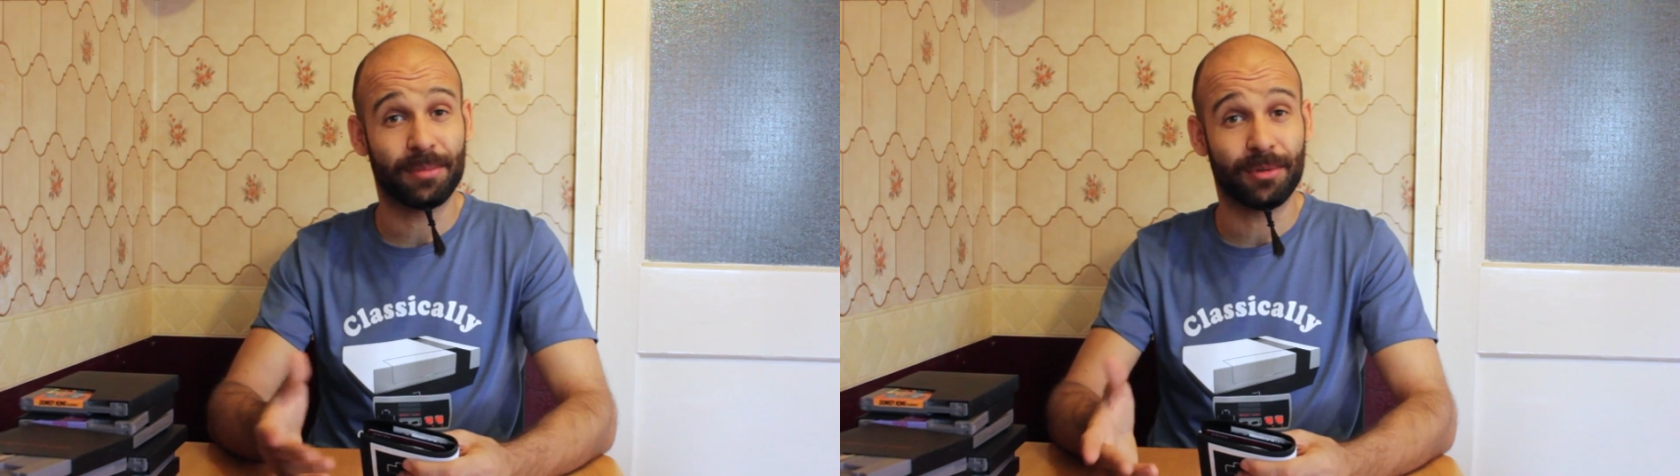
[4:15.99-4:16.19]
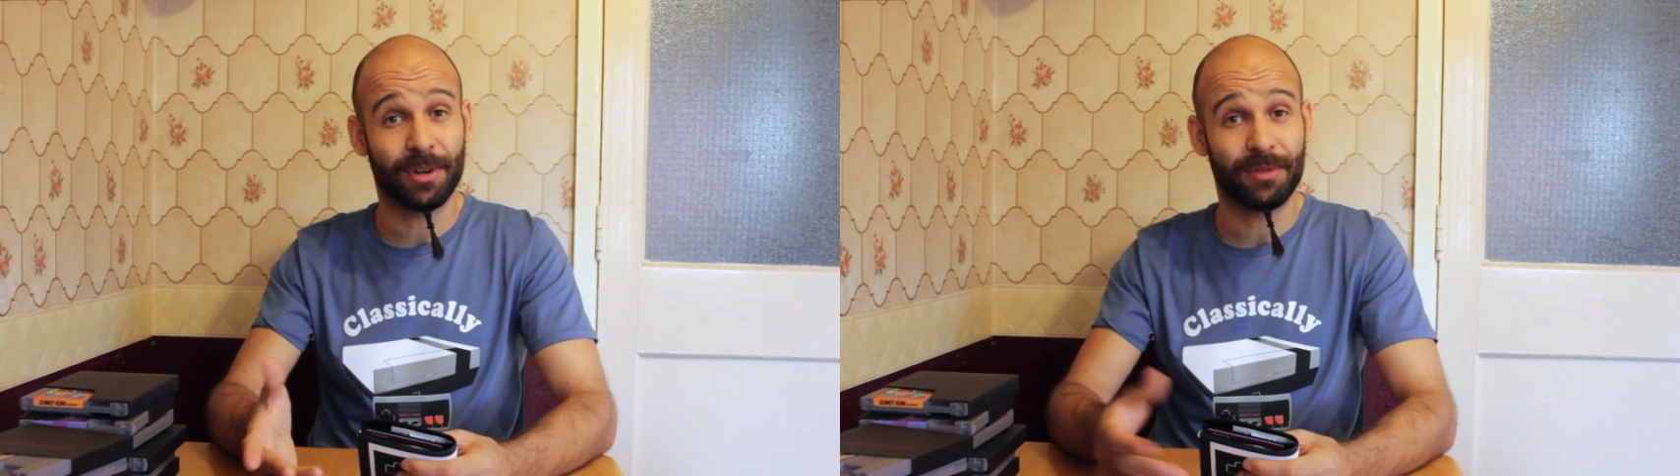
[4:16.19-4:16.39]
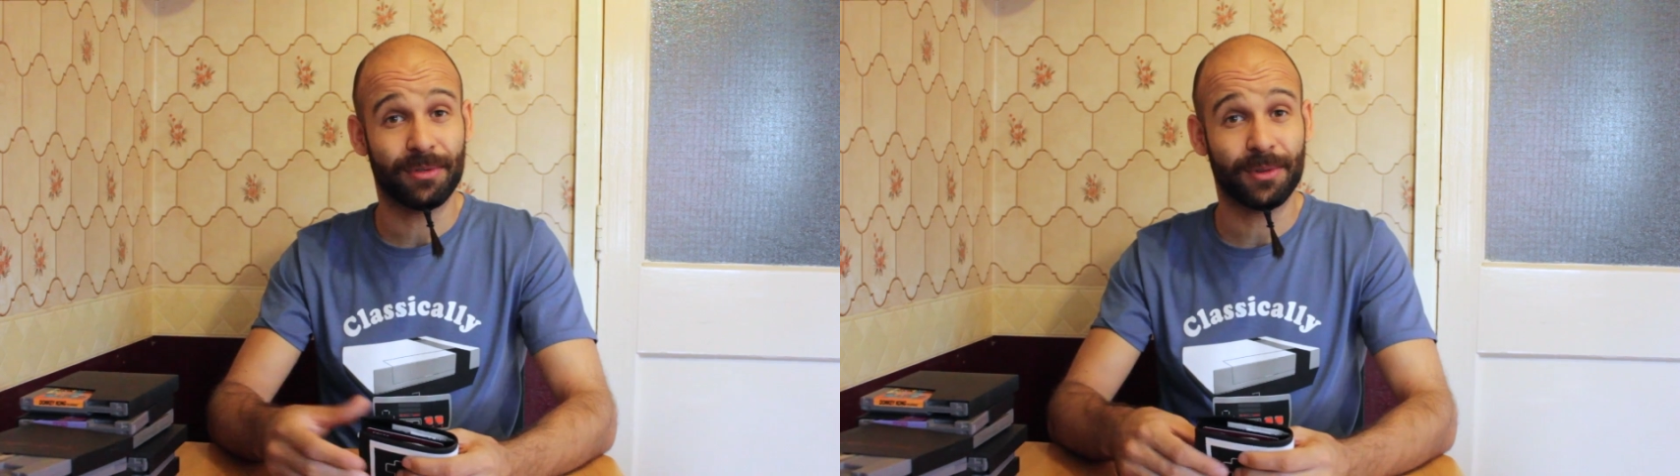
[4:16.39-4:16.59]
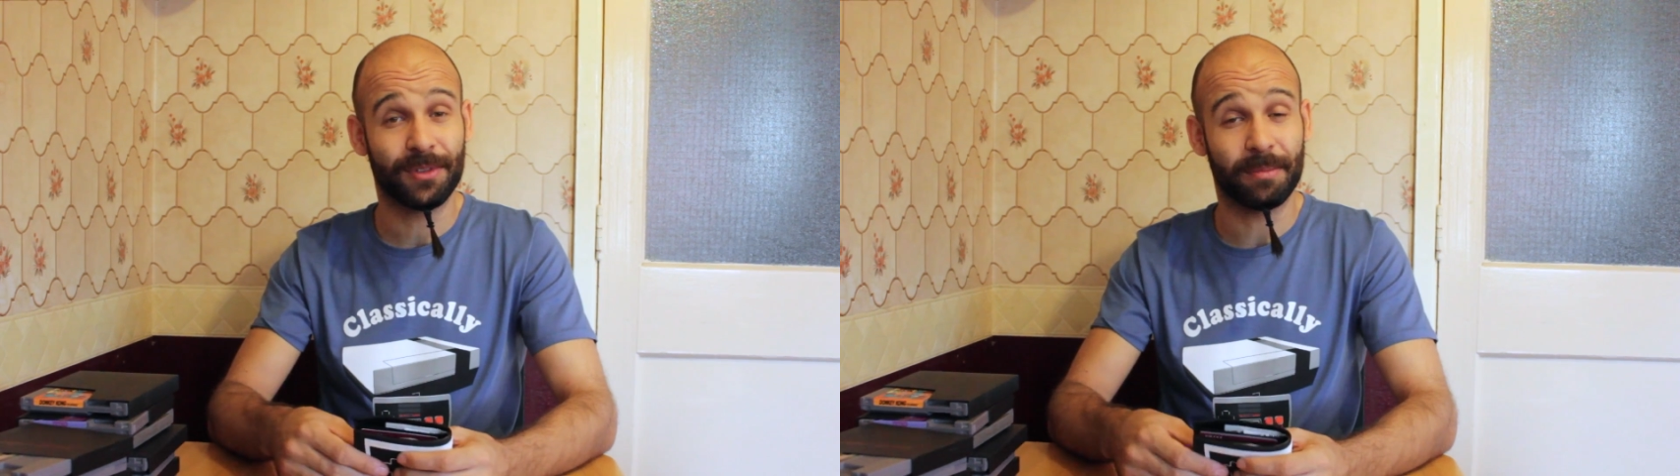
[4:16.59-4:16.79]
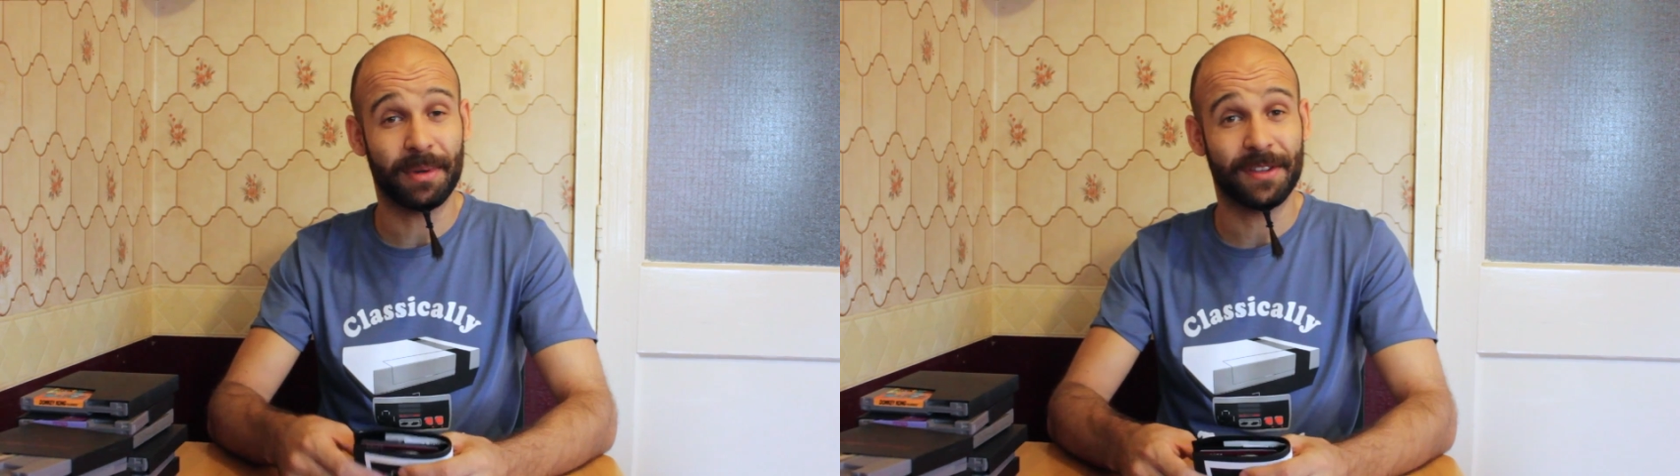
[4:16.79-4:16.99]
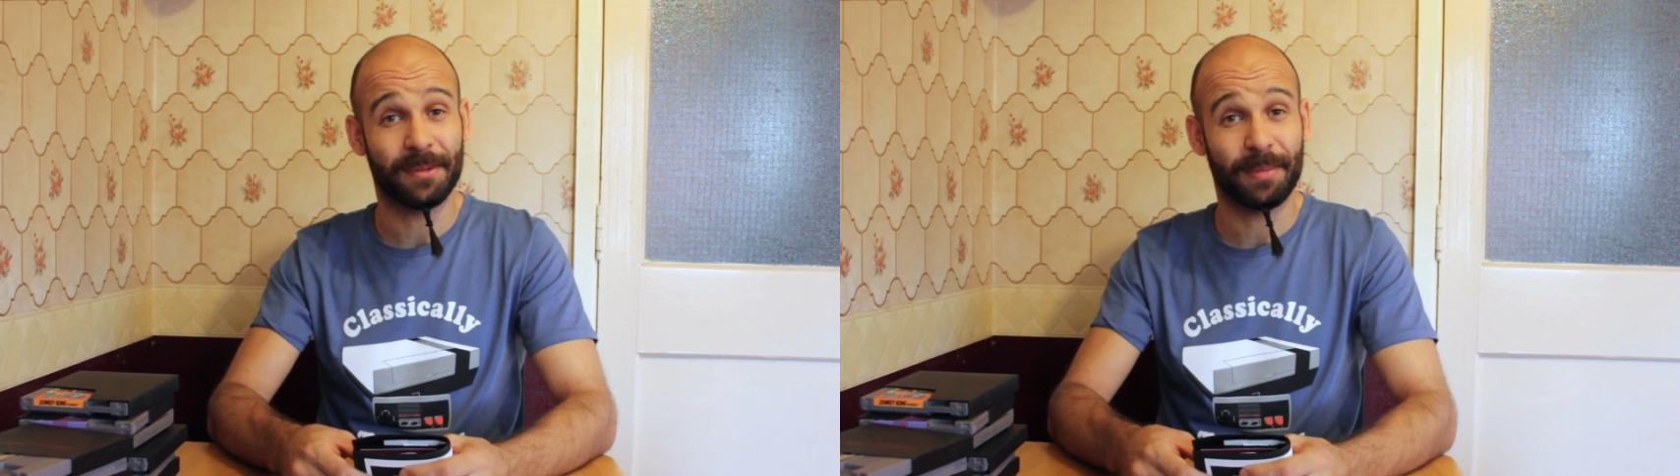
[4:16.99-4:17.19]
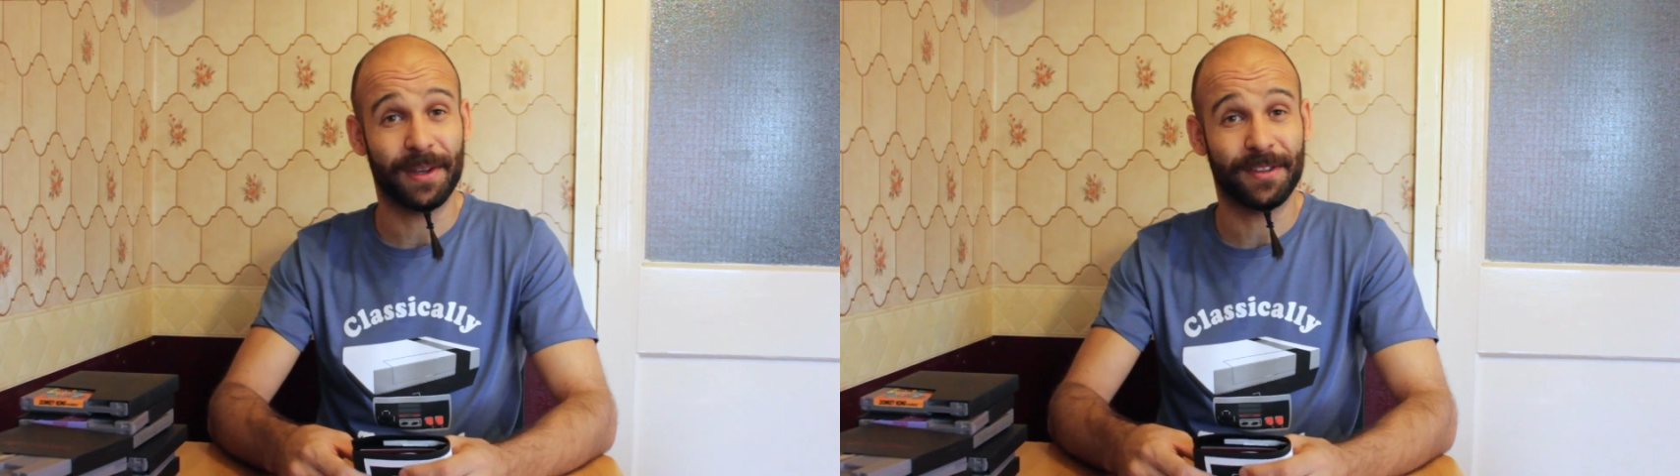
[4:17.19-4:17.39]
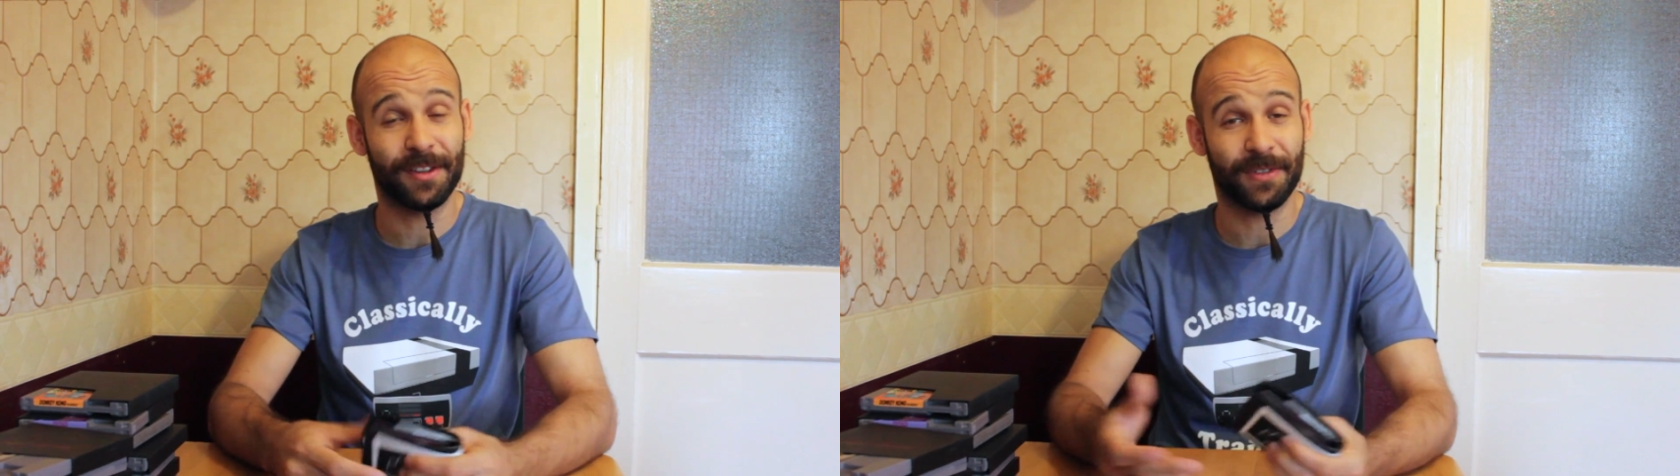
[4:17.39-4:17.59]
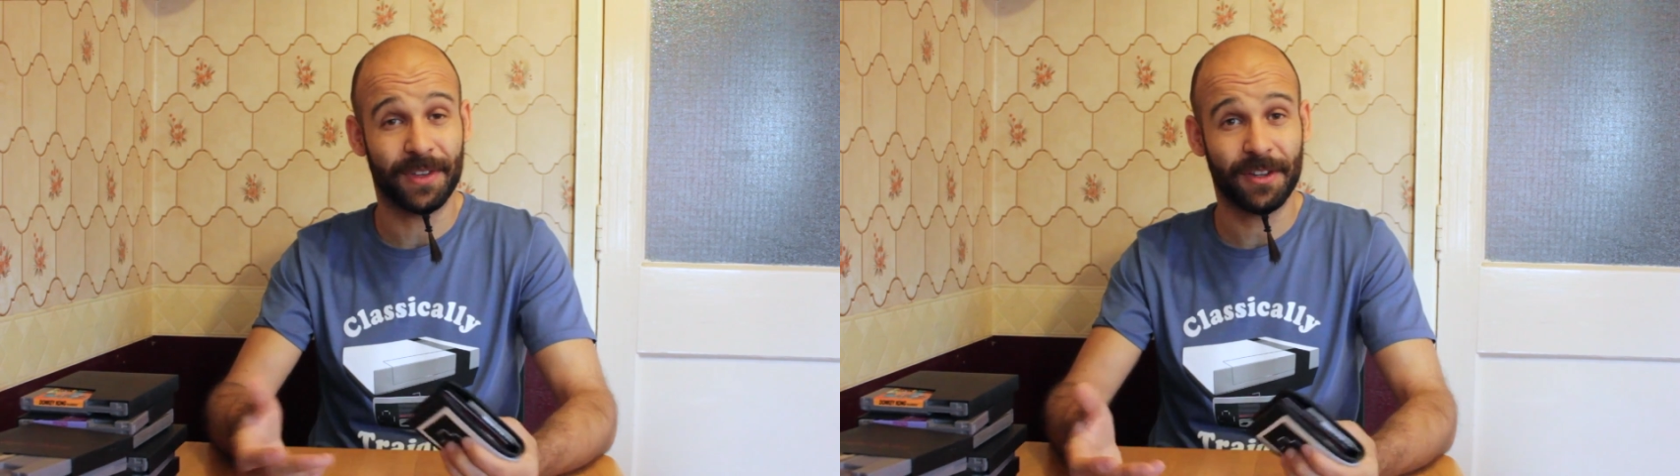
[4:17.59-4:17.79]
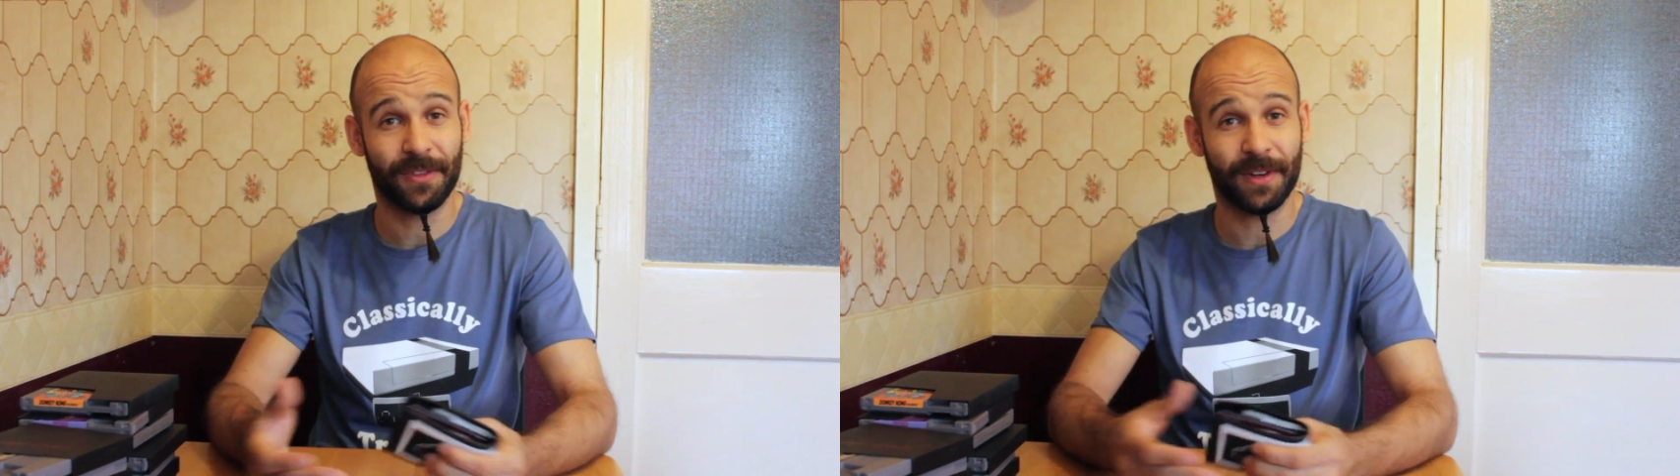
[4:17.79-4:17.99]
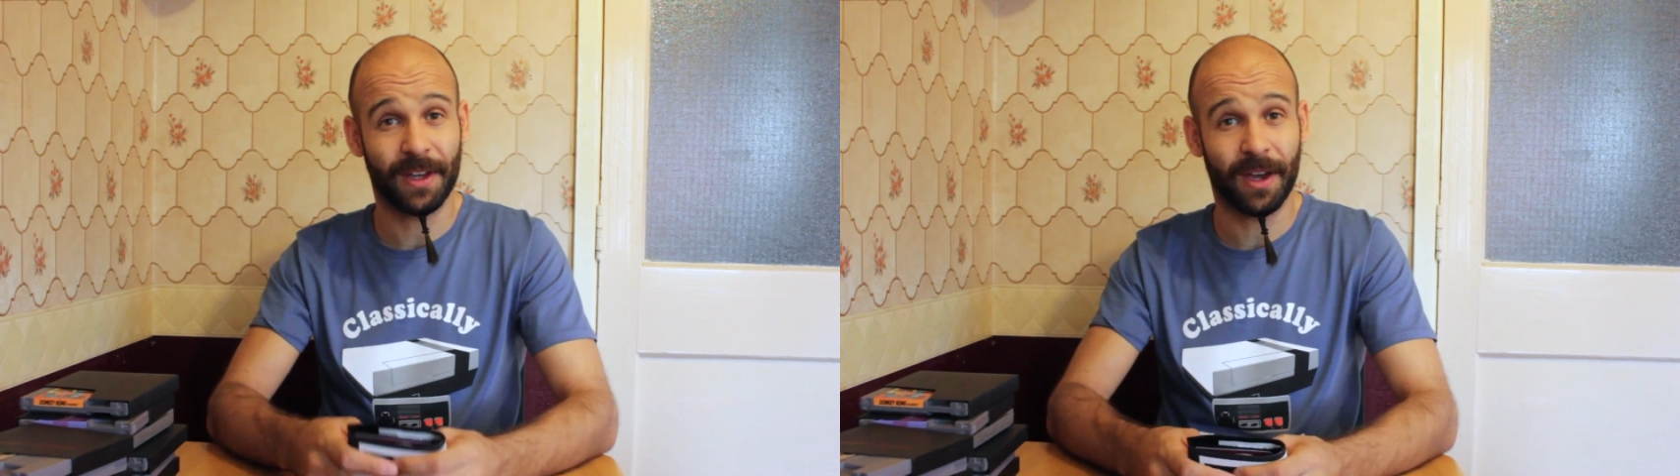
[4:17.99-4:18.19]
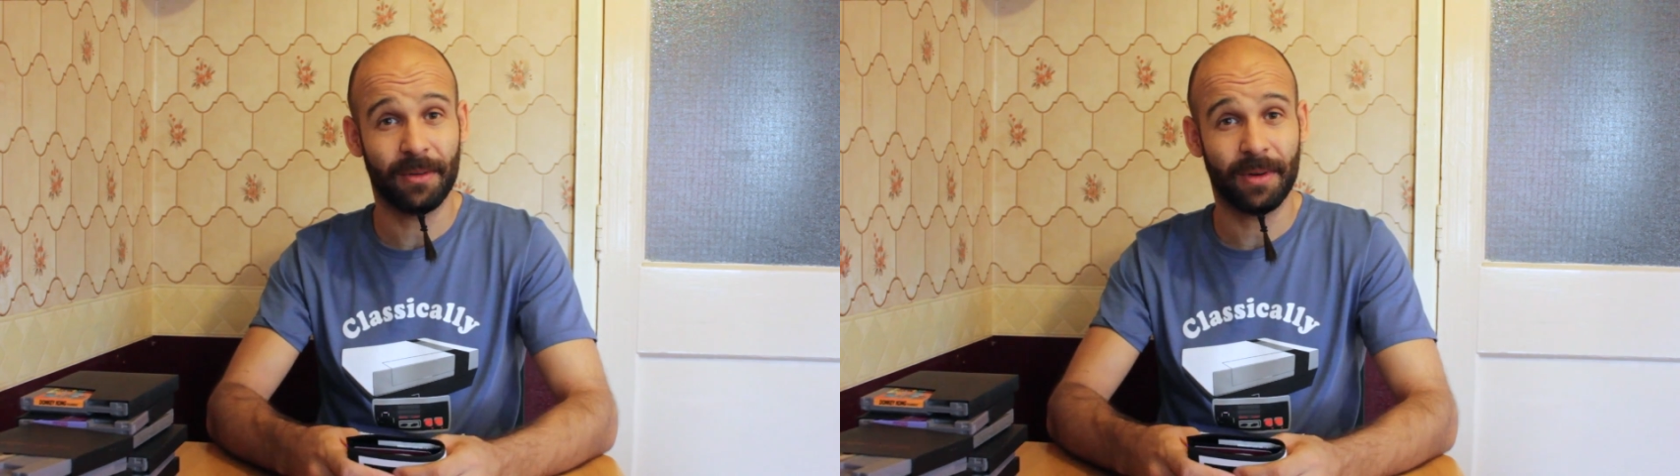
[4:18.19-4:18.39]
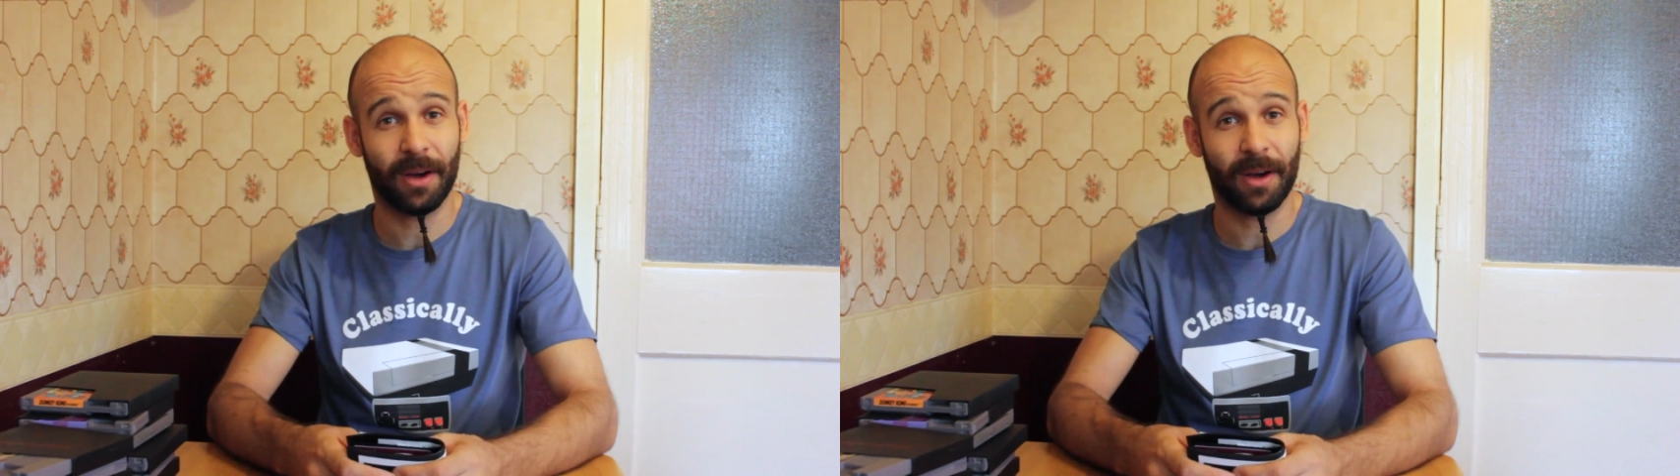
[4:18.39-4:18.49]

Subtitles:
peripherals and bits and pieces for this video.